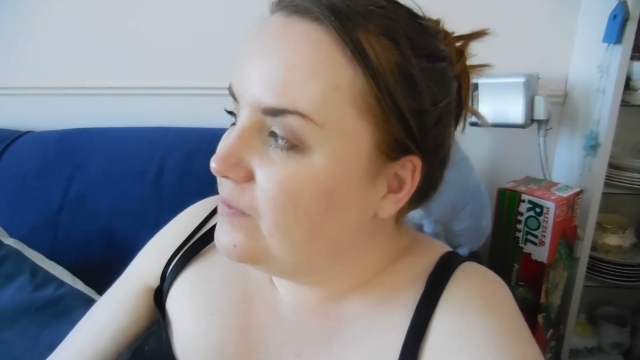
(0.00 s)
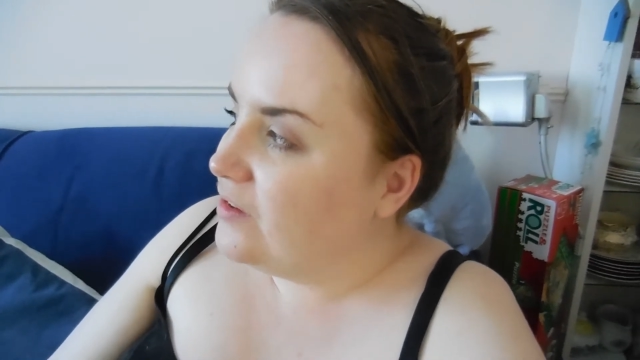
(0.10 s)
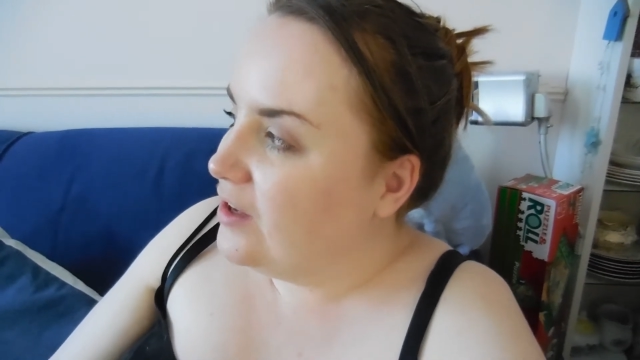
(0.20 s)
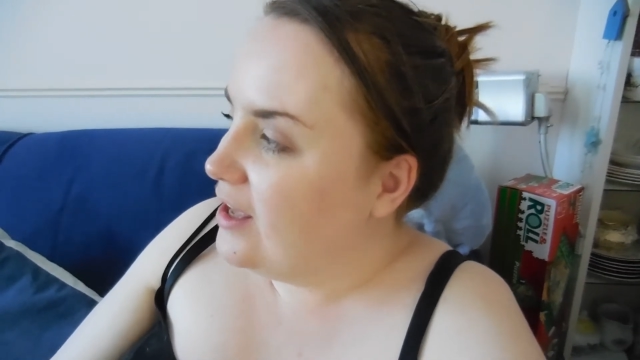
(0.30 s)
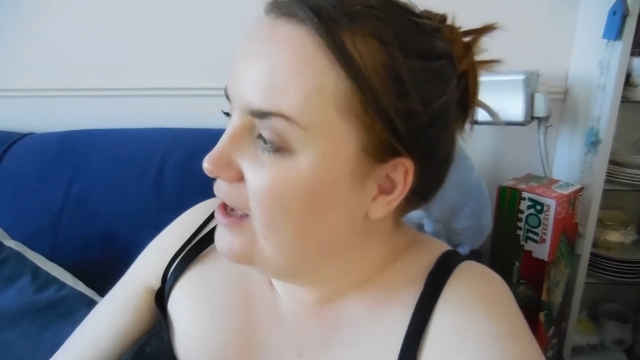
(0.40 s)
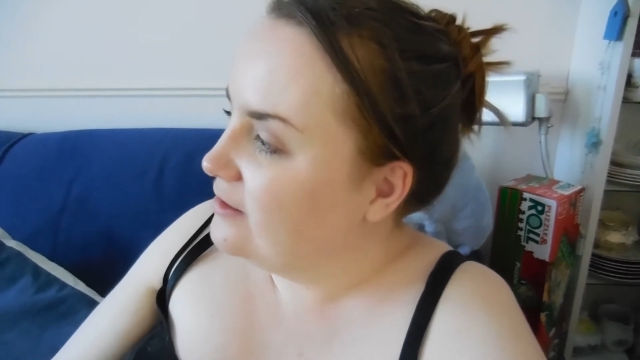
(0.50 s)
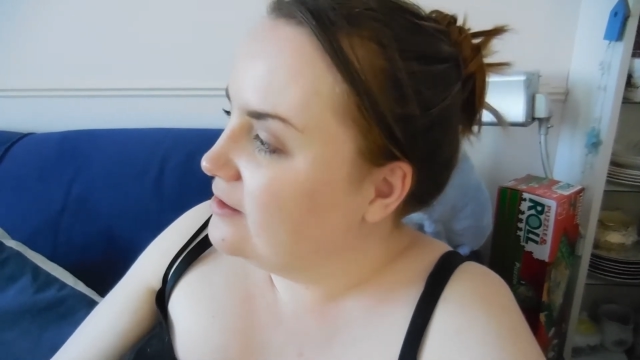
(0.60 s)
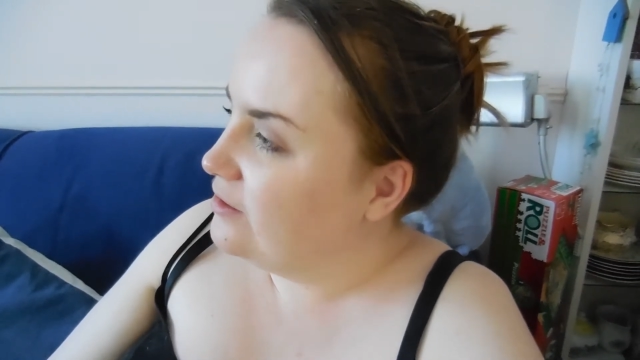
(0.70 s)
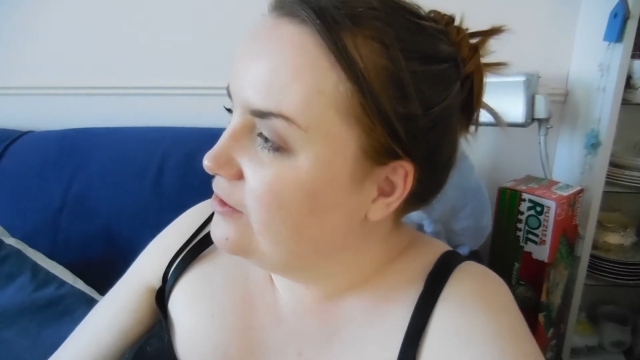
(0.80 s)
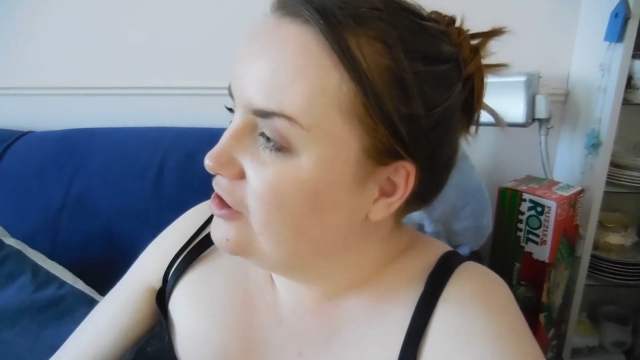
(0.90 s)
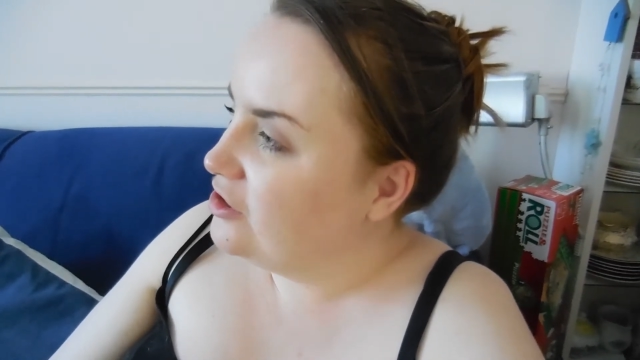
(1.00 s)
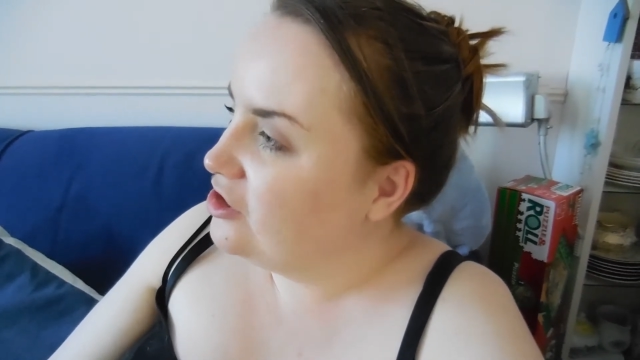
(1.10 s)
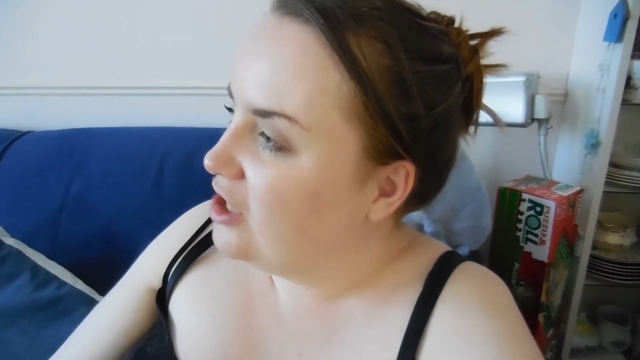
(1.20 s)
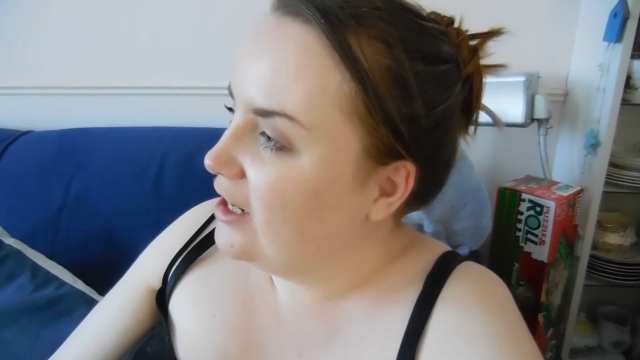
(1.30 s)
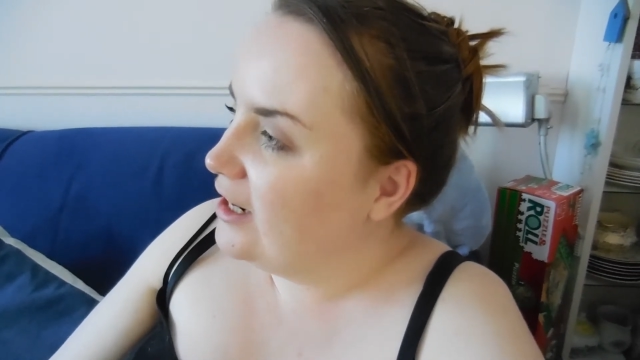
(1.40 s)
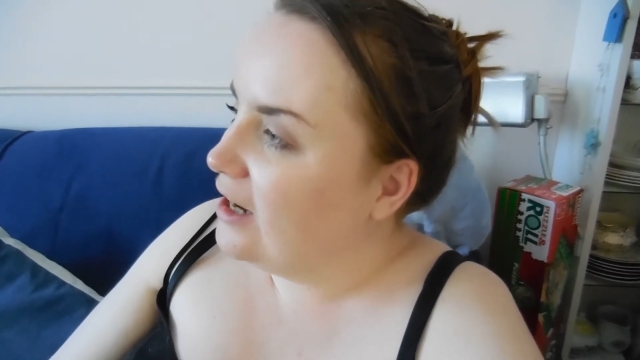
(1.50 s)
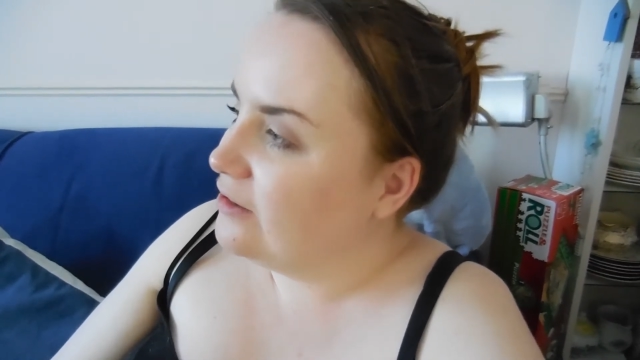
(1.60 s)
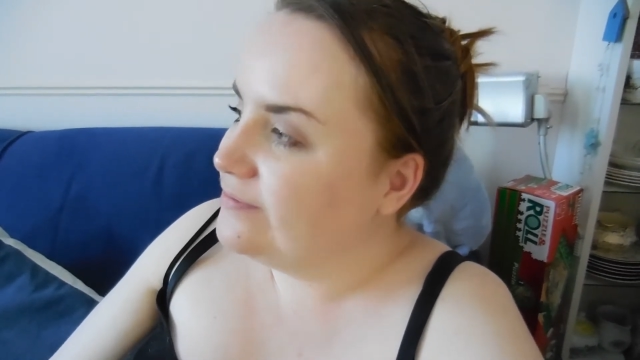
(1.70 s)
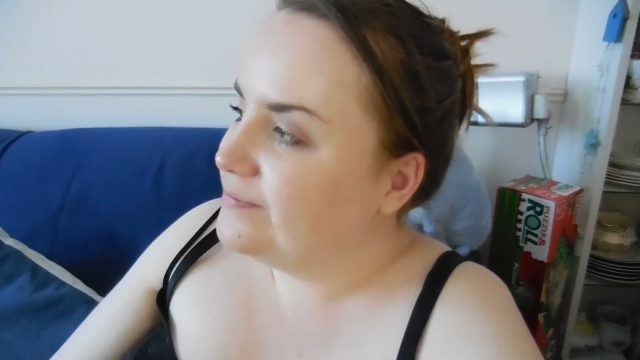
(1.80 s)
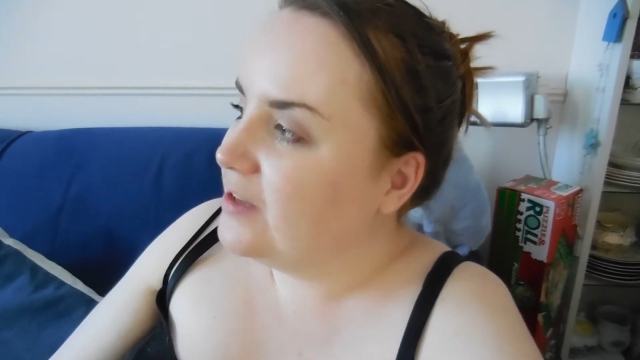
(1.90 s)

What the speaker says: So just chilling out.